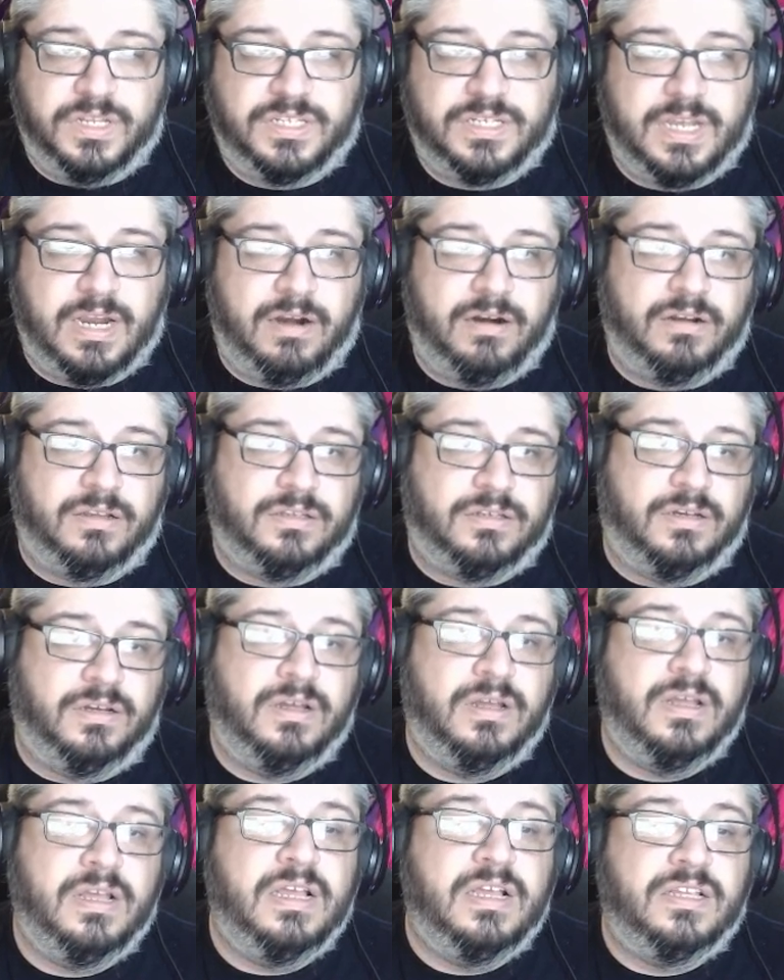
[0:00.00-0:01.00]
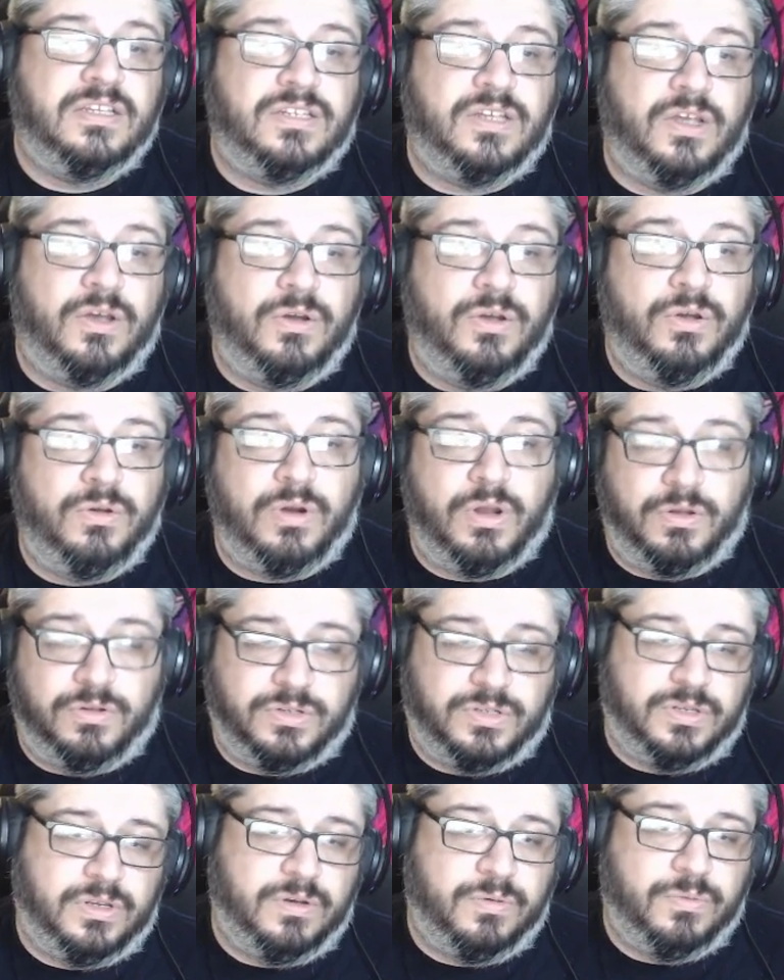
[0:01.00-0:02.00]
this character. So who
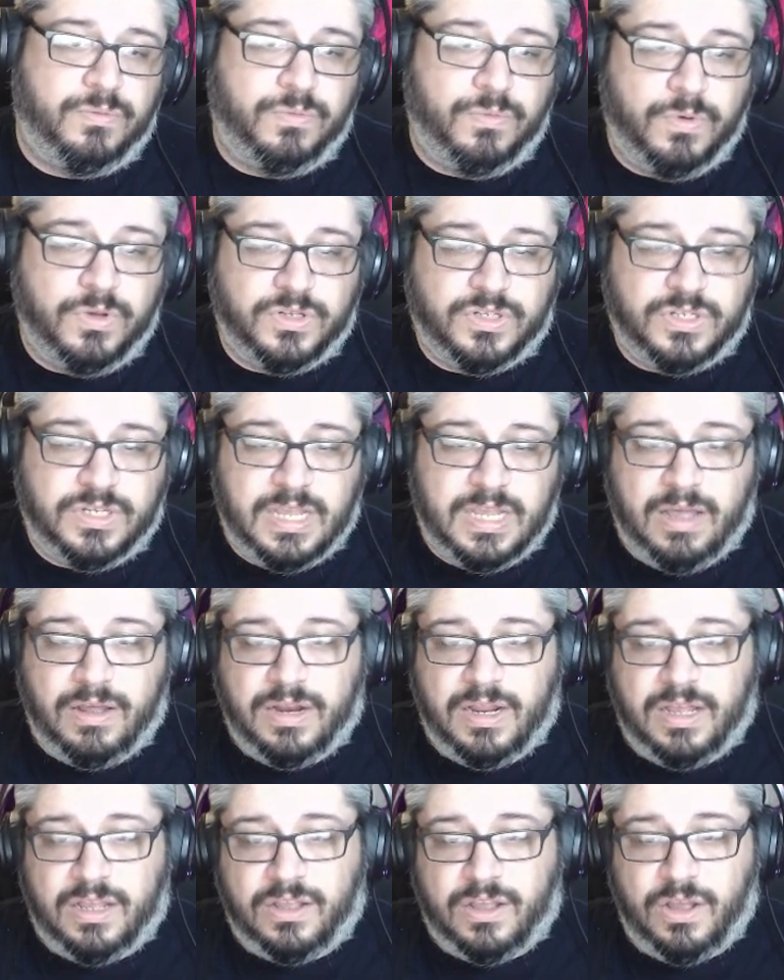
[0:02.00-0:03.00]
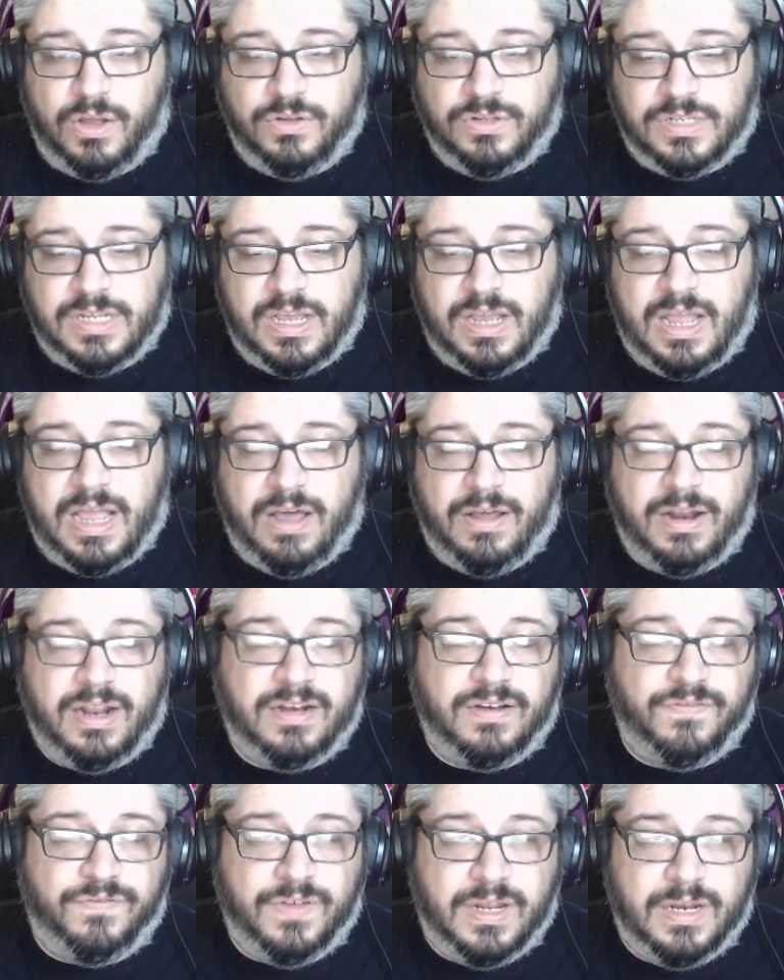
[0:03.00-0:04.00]
knows? We'll see how that goes out, how
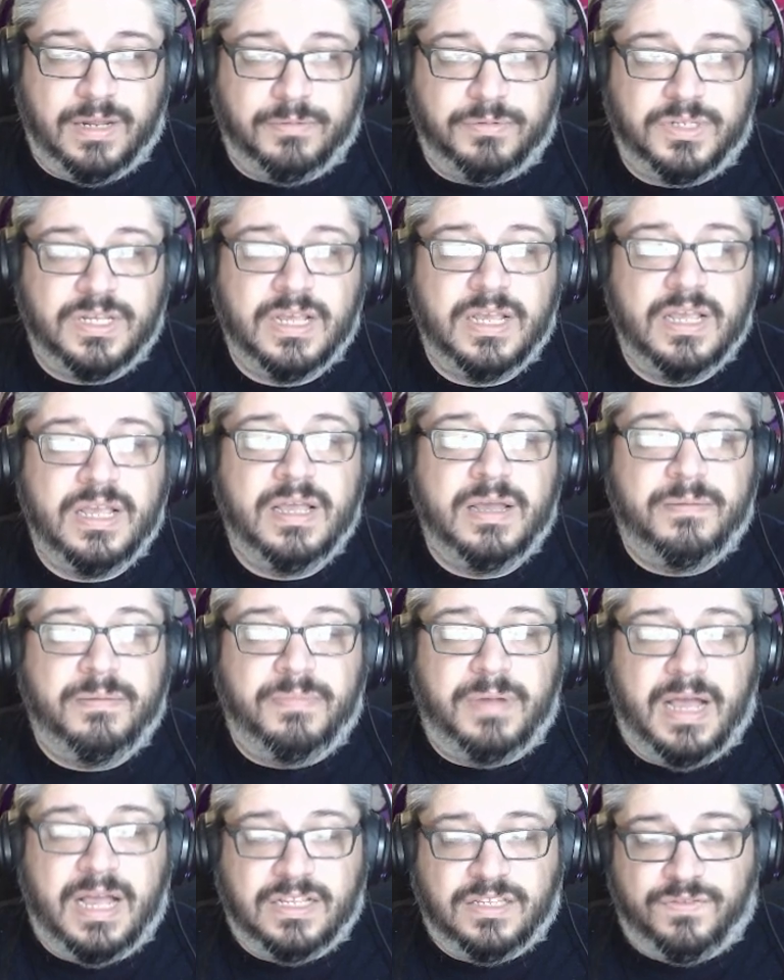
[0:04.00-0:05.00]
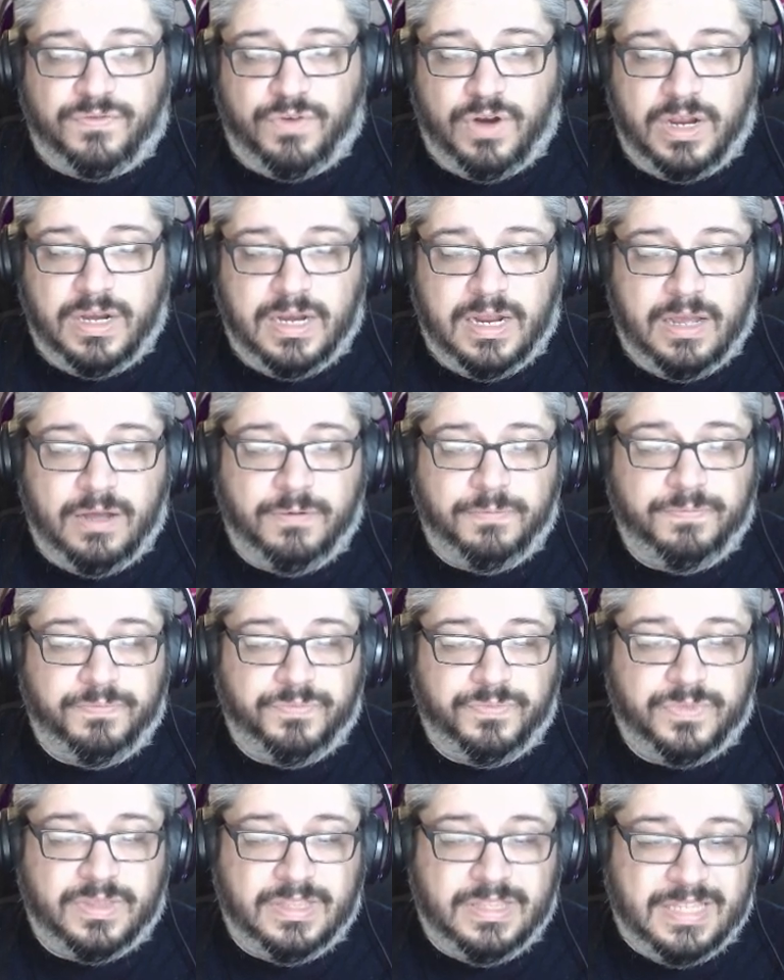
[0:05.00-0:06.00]
that develops. But as of right now,
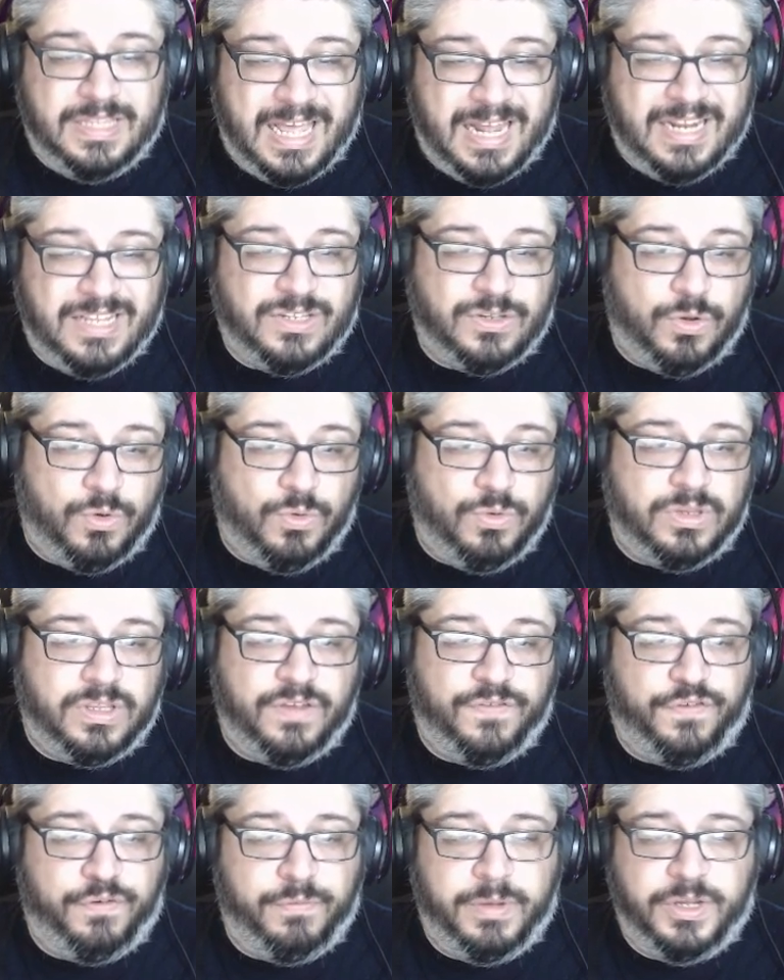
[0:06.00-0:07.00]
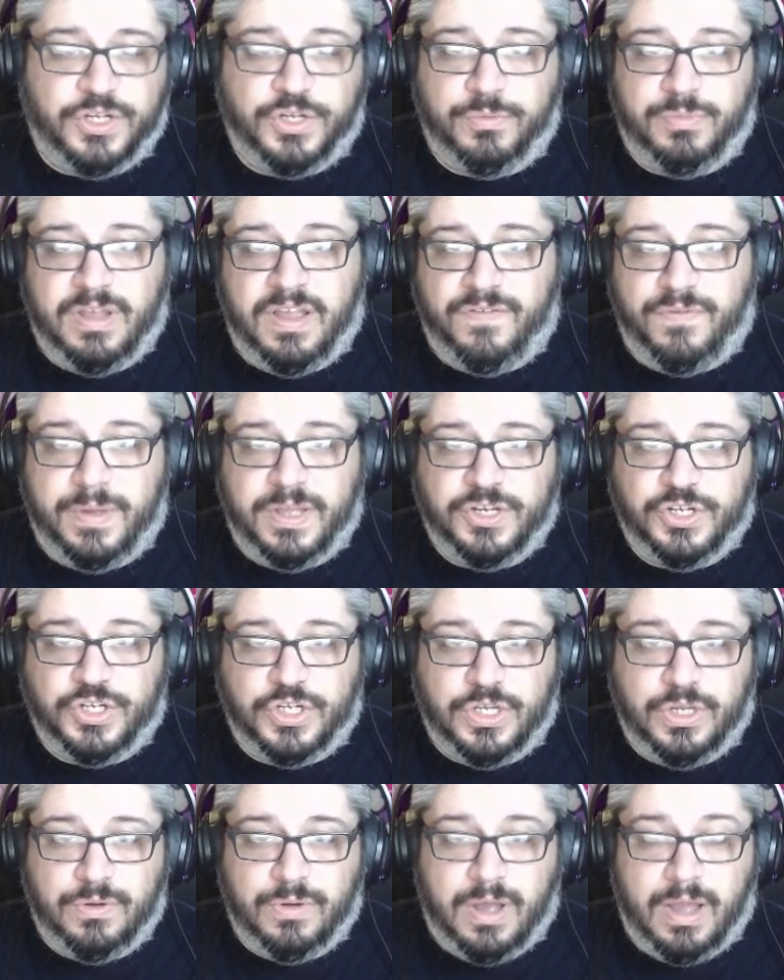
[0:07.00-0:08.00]
that is all the information we have about
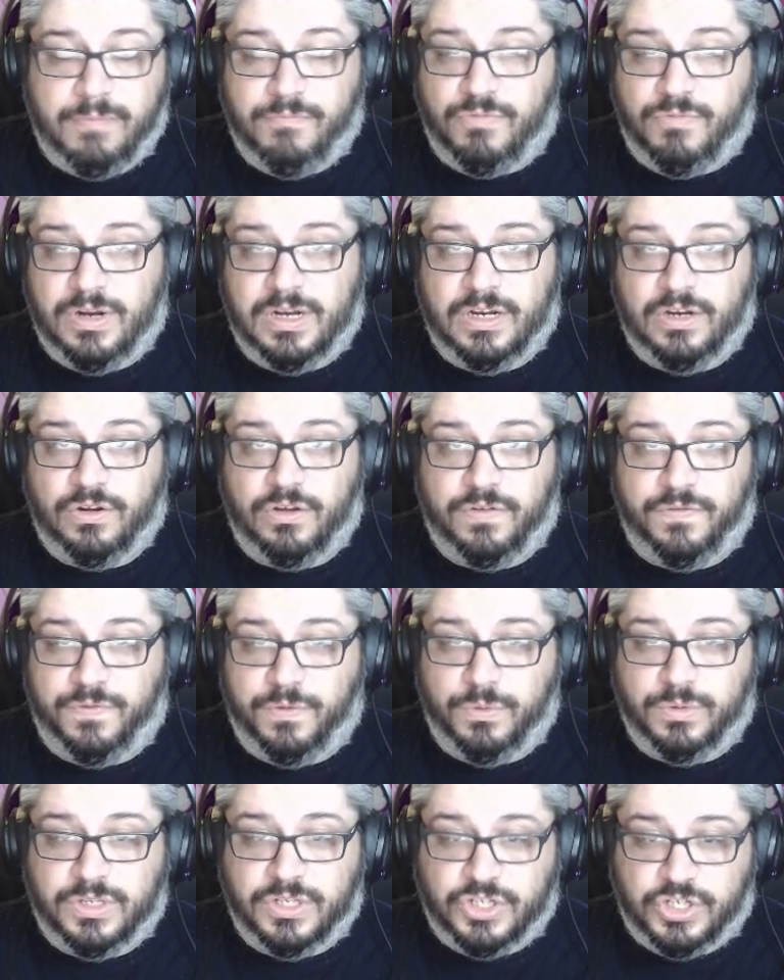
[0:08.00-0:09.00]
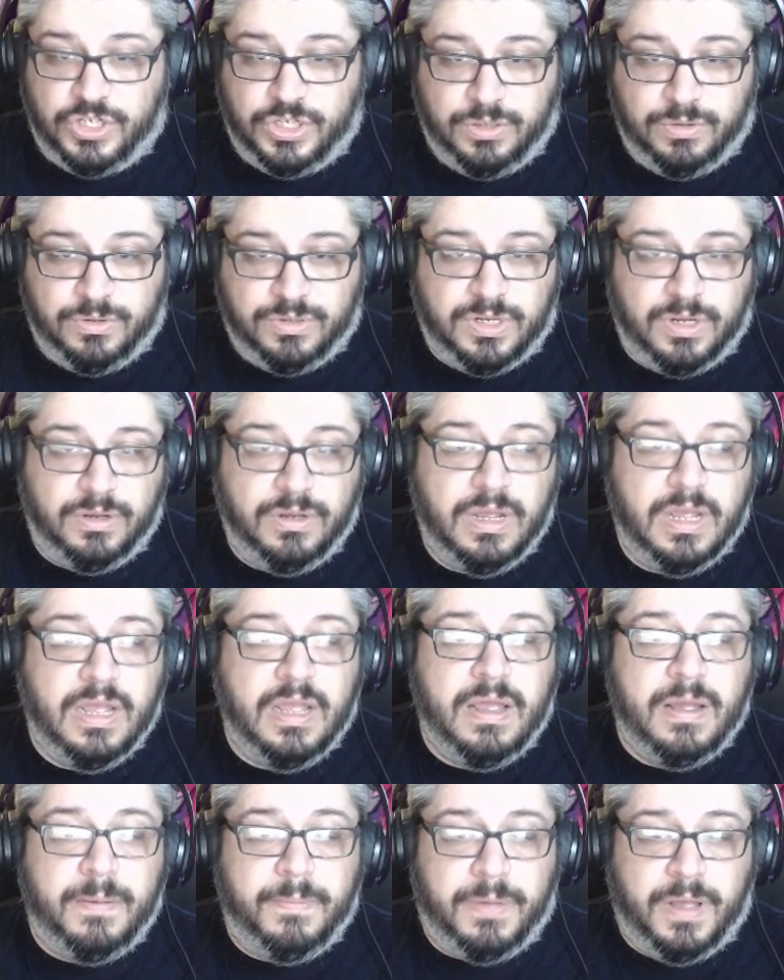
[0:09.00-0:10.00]
GU. I'm really looking forward to GU, so
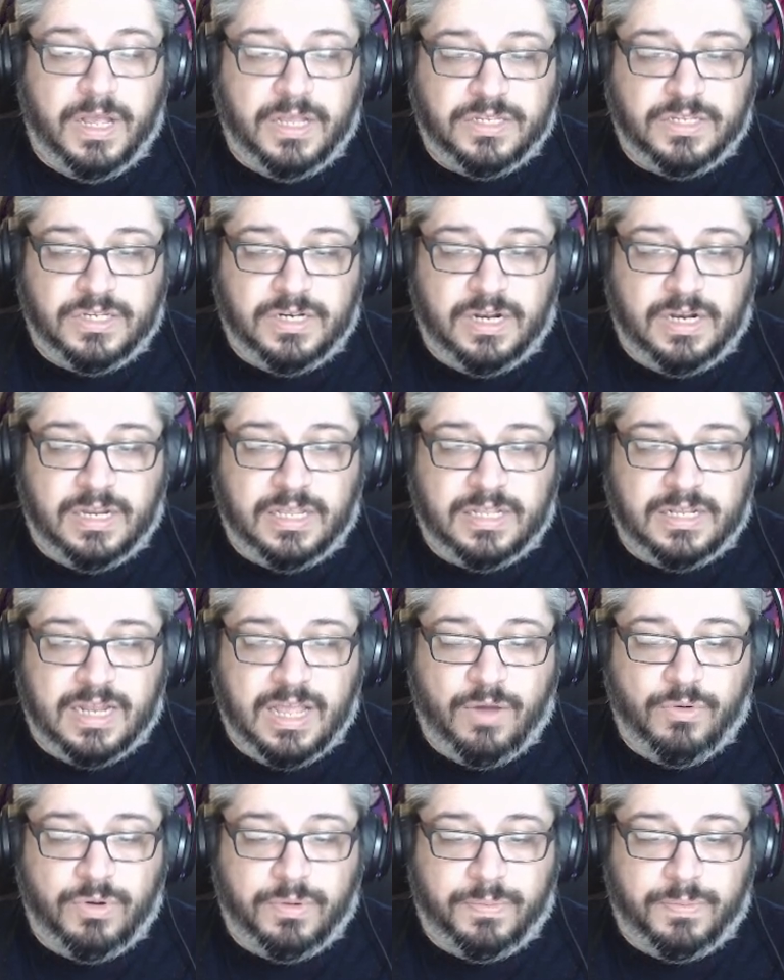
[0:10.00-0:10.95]
personally, that